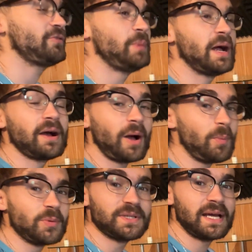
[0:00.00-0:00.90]
by a
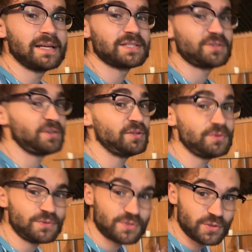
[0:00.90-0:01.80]
couple days or
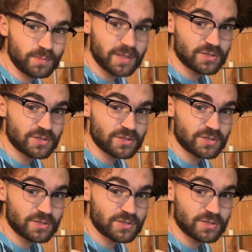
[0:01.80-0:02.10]
use too much